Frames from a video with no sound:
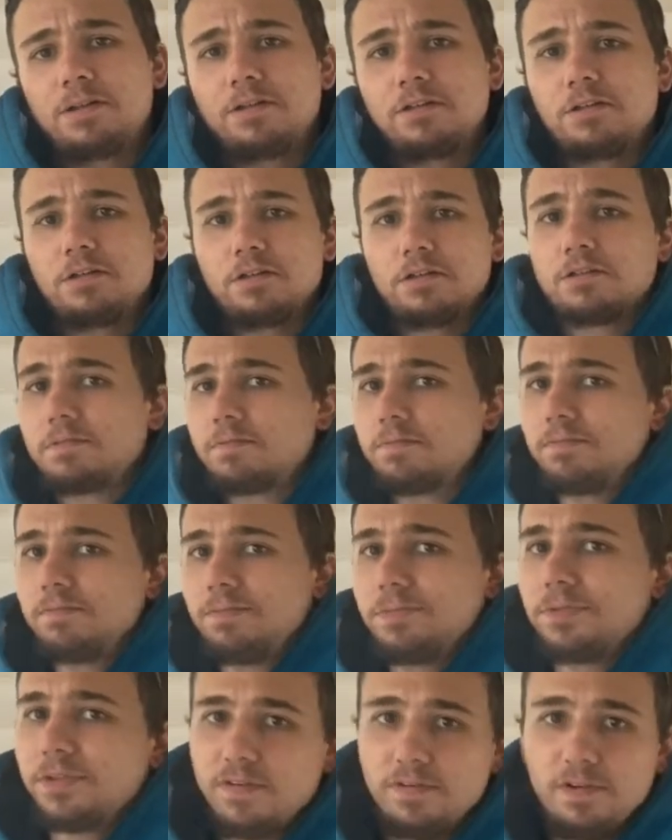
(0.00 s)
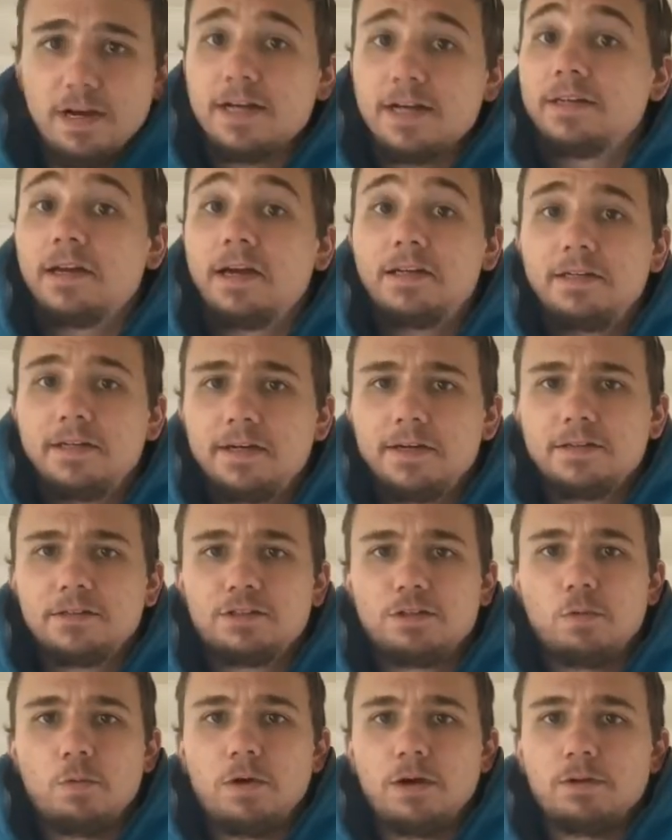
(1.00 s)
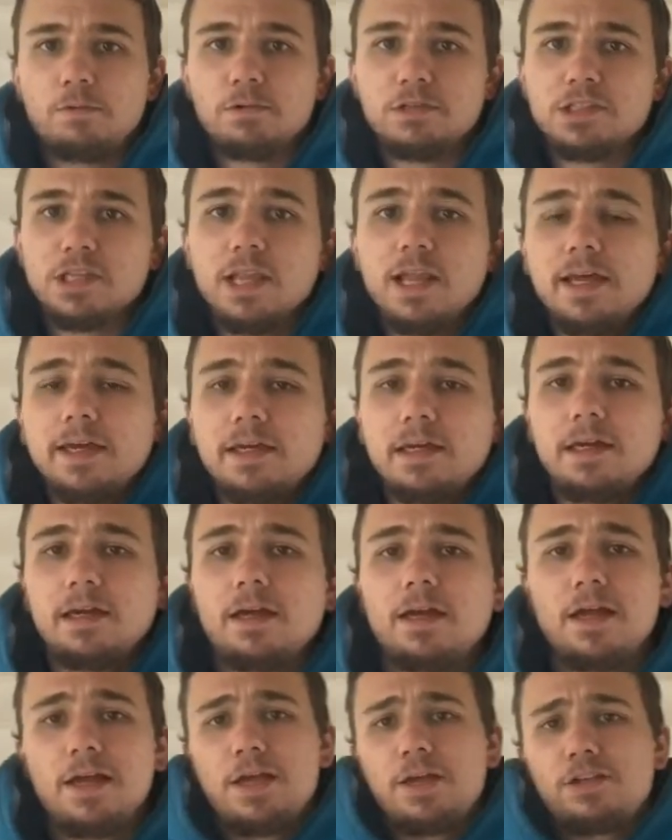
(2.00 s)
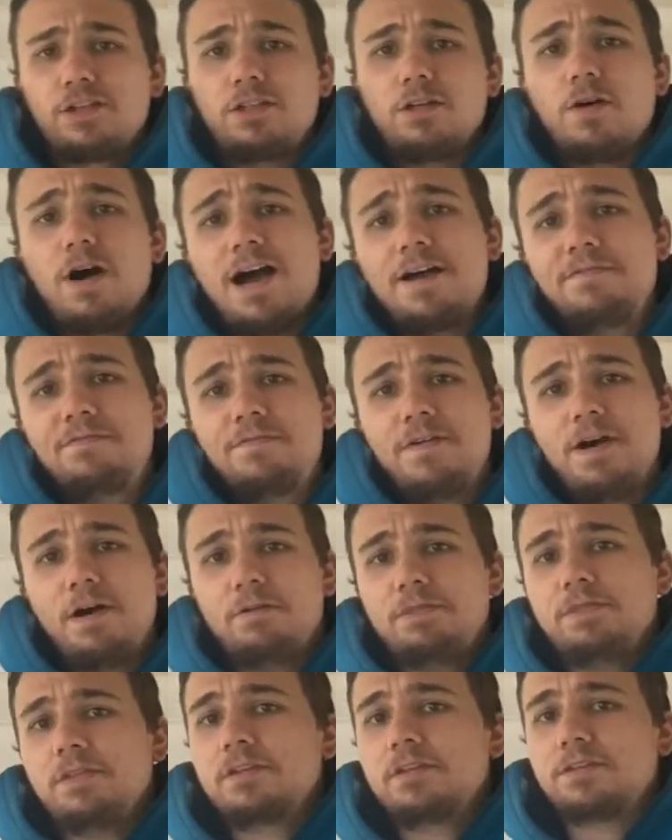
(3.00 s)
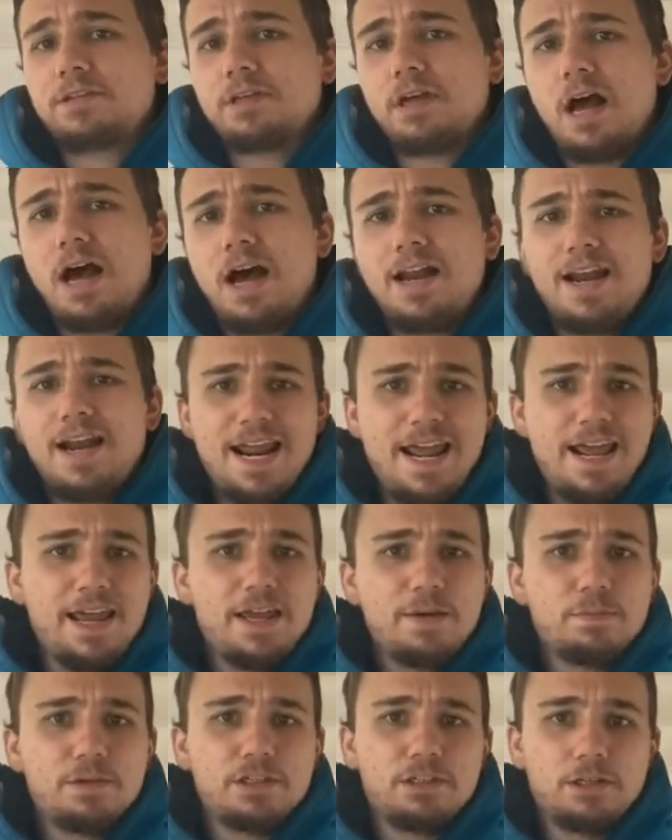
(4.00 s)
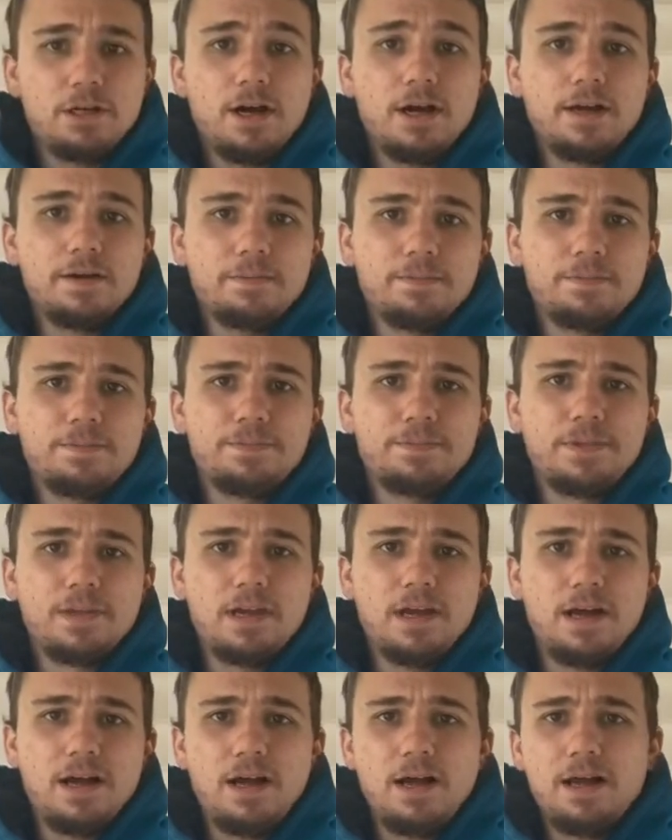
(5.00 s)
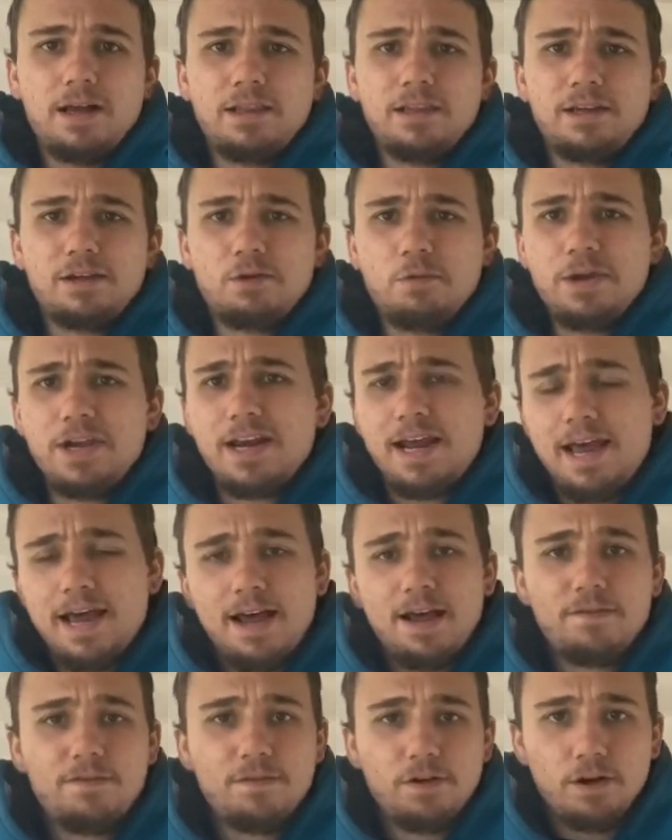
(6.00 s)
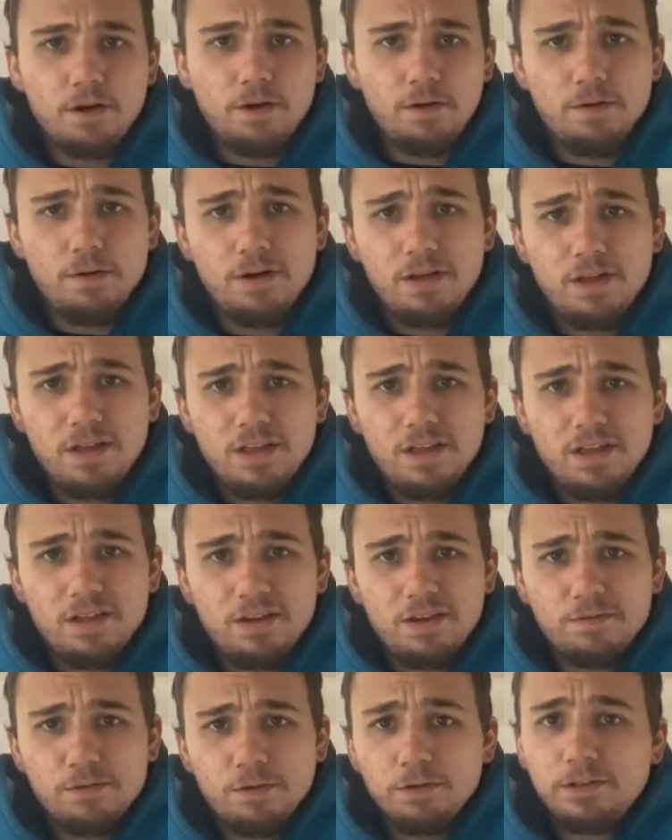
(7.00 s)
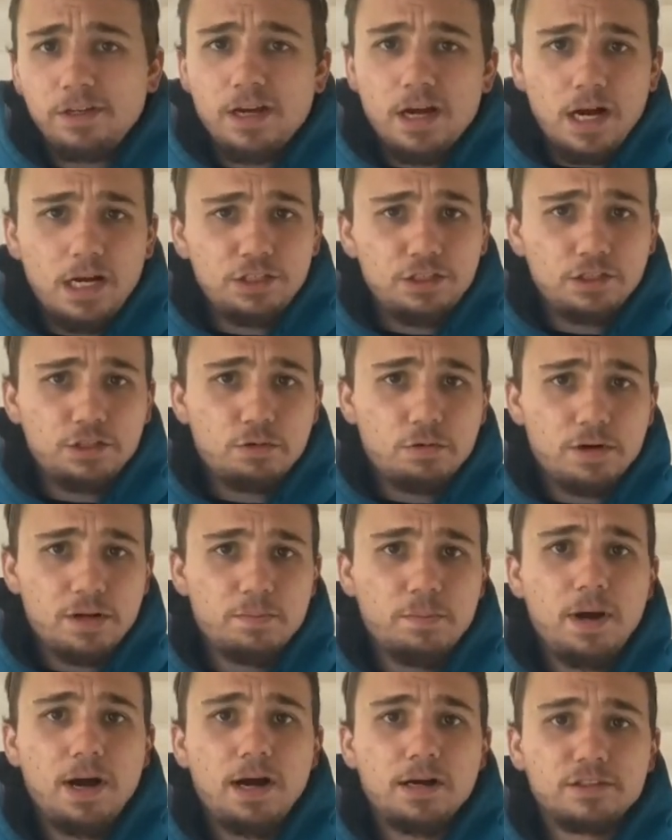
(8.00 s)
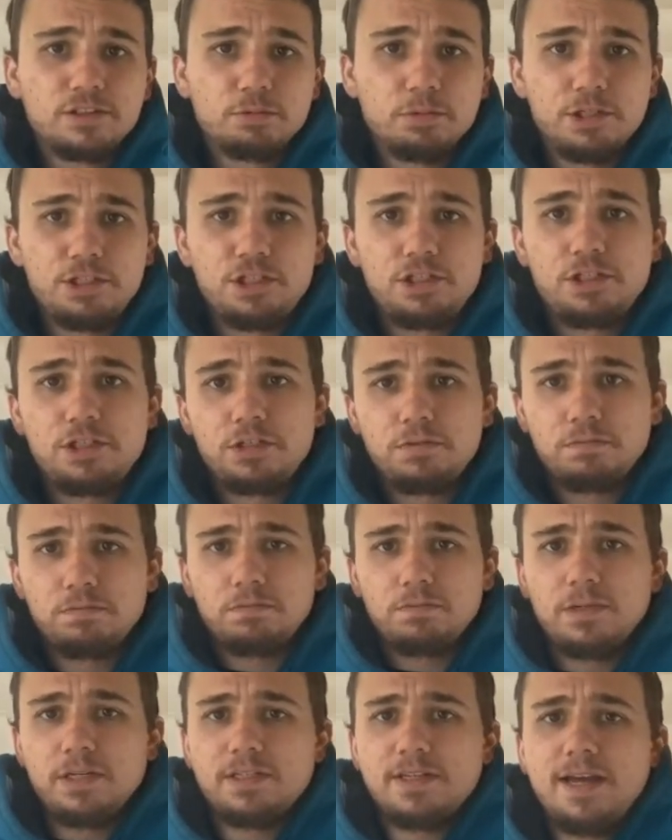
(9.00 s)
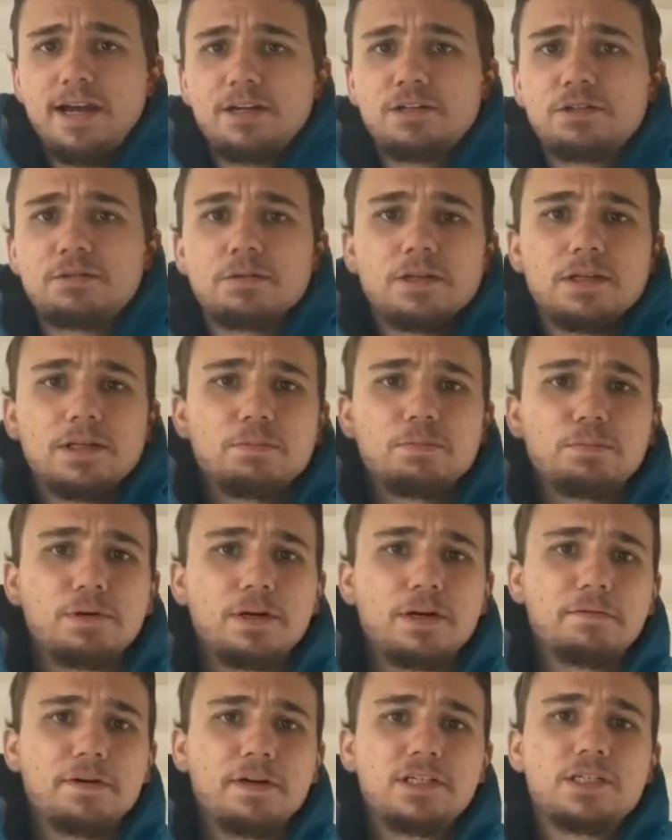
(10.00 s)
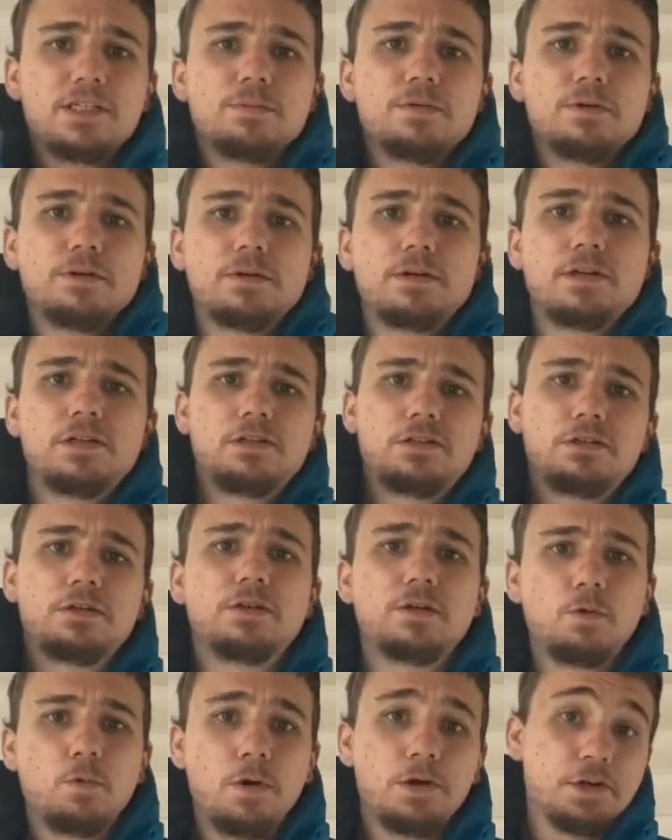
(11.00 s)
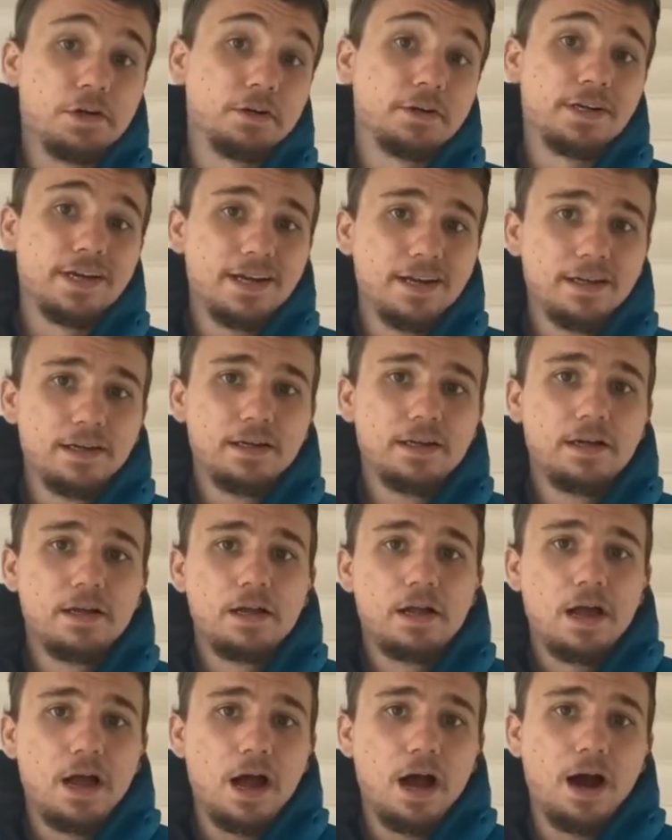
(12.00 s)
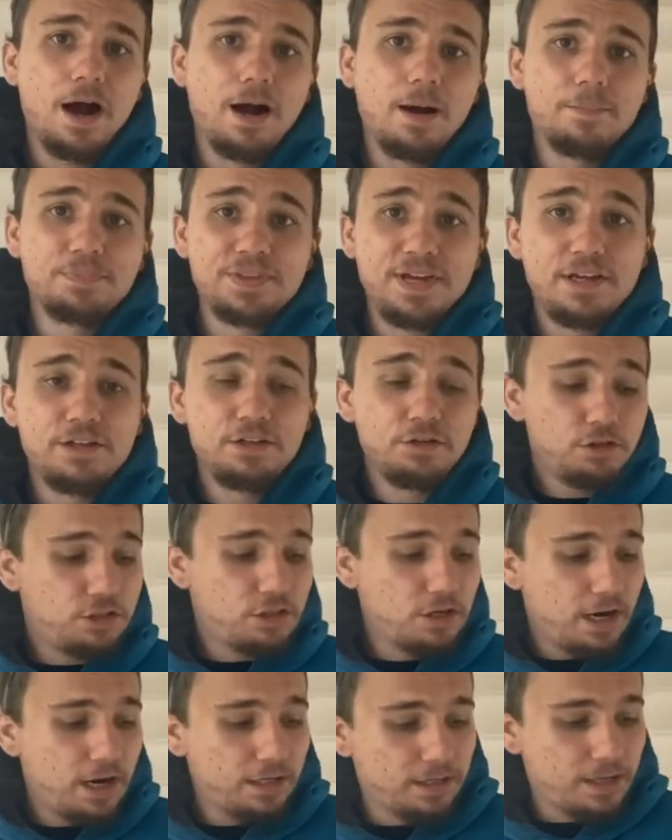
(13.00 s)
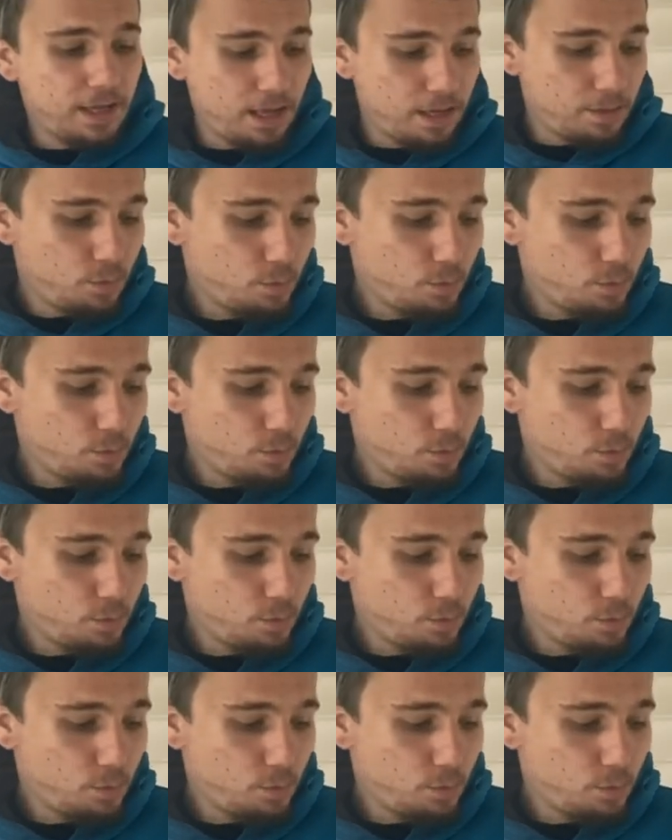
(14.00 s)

to just give you guys an idea as to what it was like. So I found this on Amazon uh, like a week and a half ago for only one hundred twenty bucks, which is actually pretty reasonable considering what you're getting. Um, as you saw, it came